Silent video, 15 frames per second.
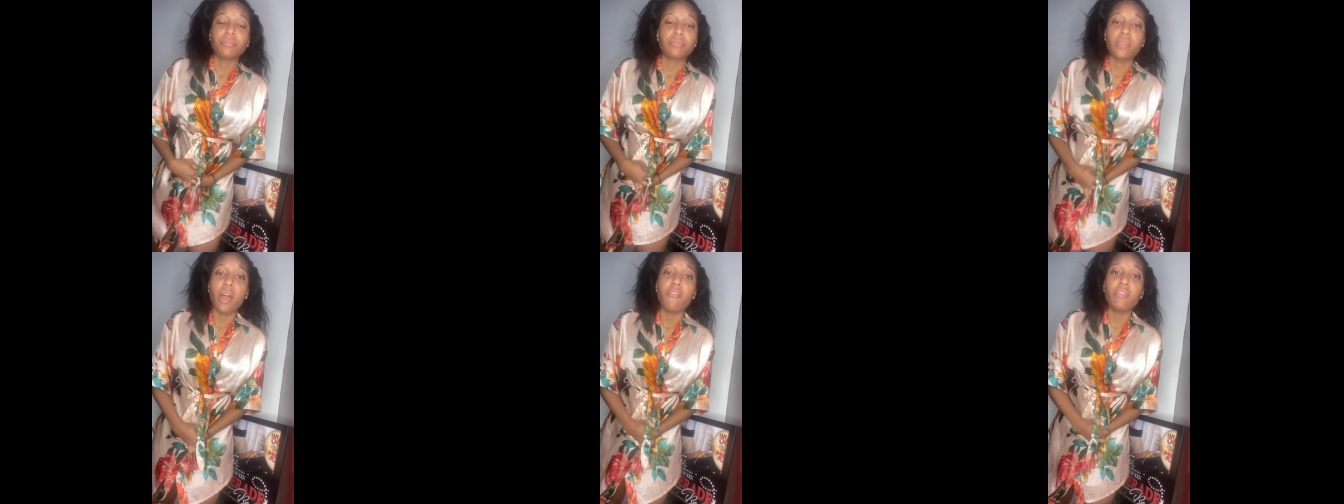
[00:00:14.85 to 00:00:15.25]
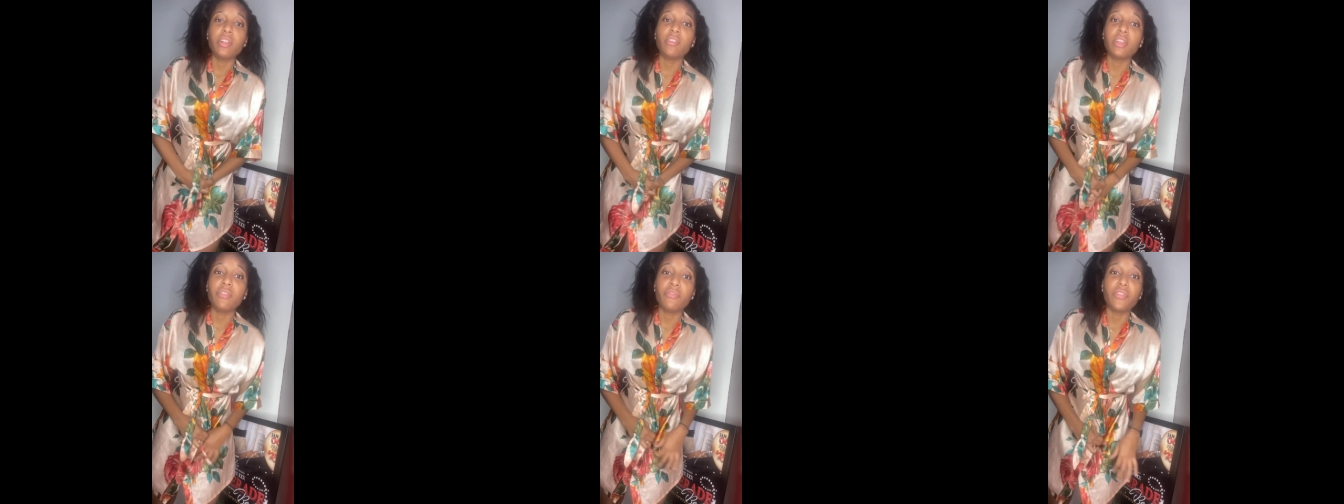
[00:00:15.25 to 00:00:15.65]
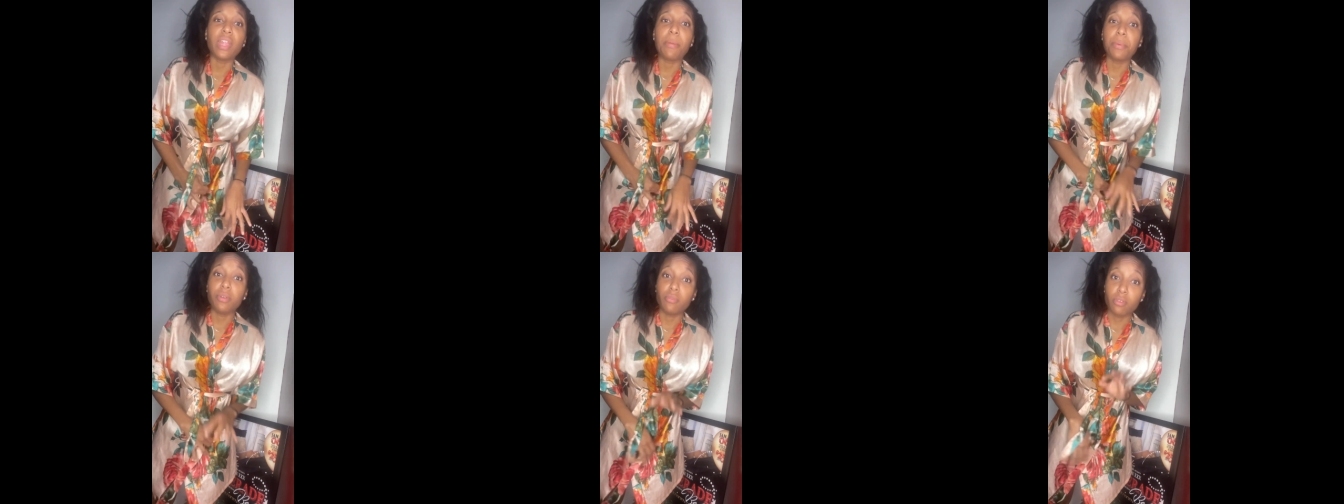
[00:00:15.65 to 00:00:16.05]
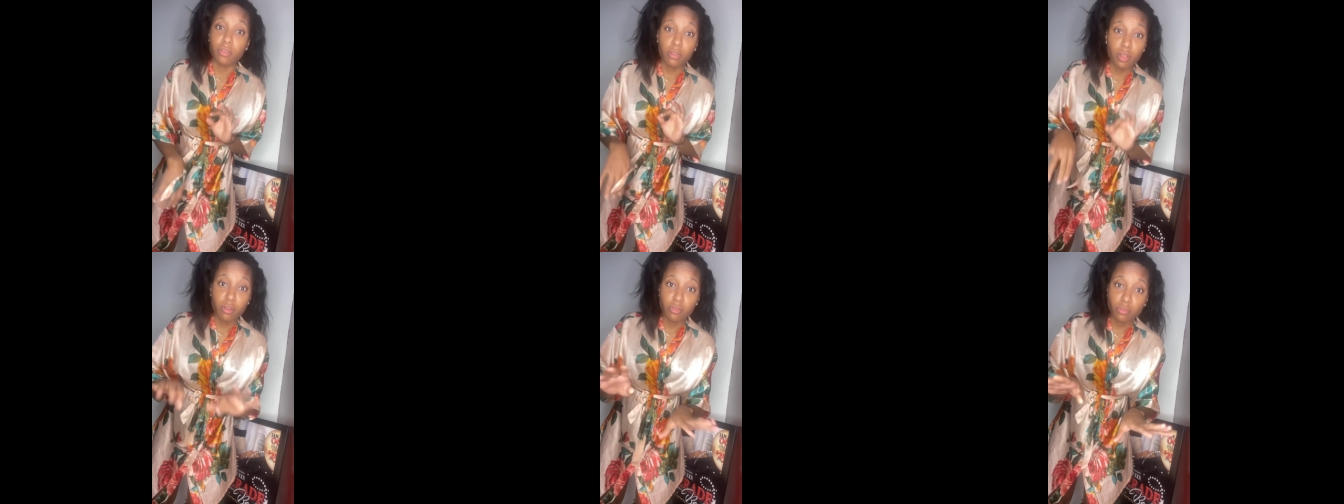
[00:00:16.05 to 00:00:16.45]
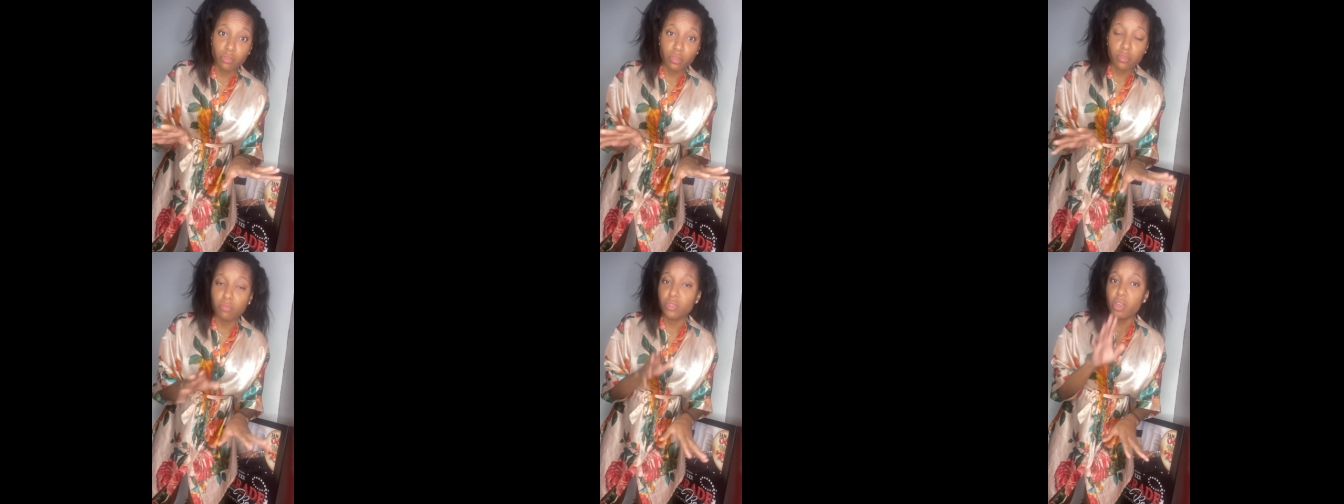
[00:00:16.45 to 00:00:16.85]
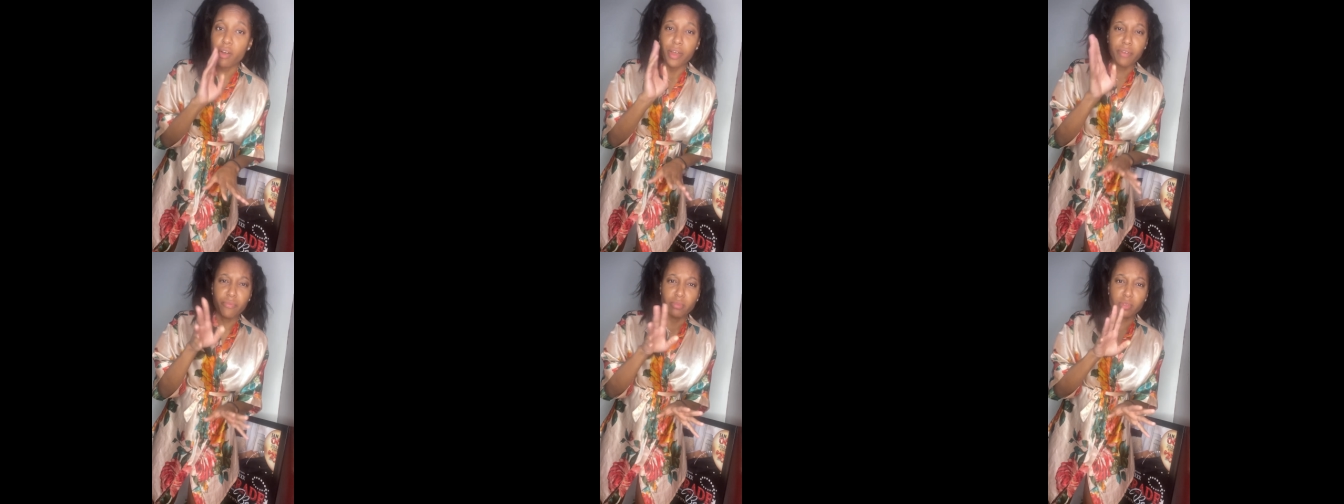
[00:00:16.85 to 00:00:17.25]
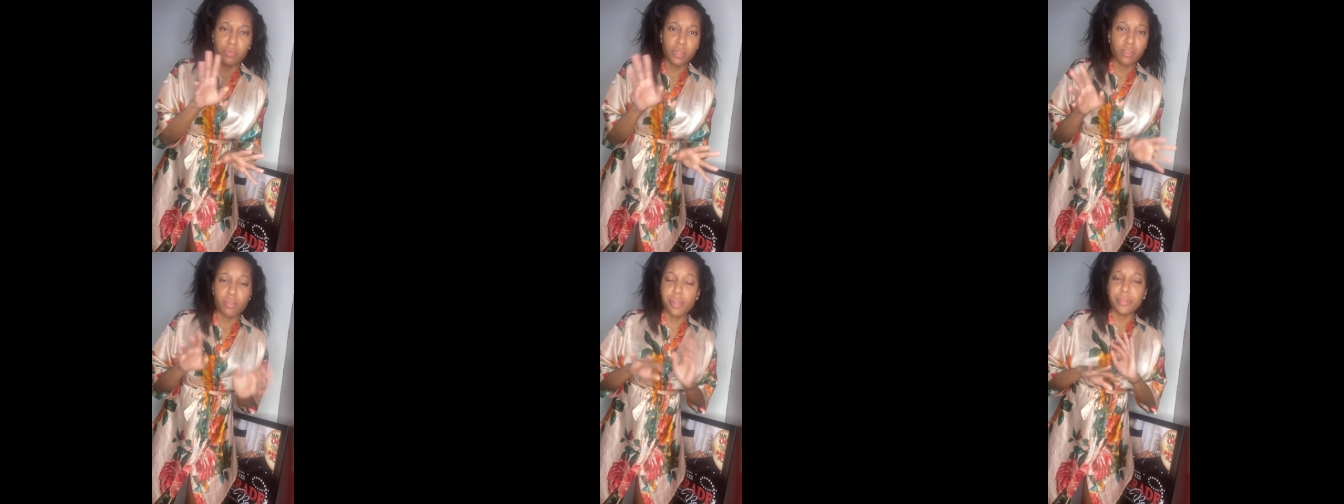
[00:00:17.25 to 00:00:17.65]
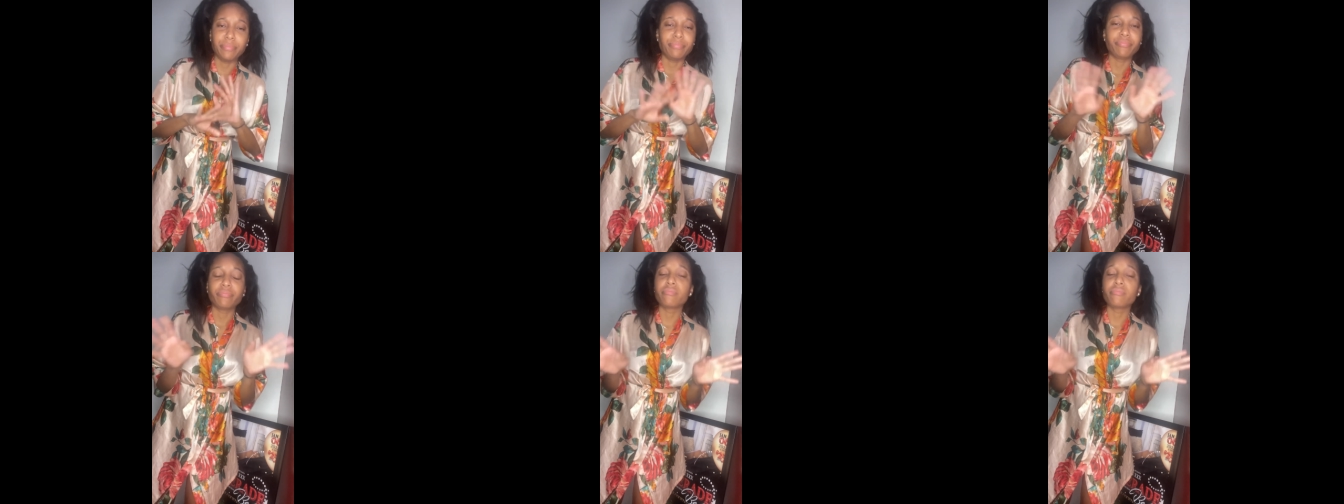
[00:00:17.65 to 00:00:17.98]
I really don't even feel like putting on clothes. I'm sorry if I'm spitting.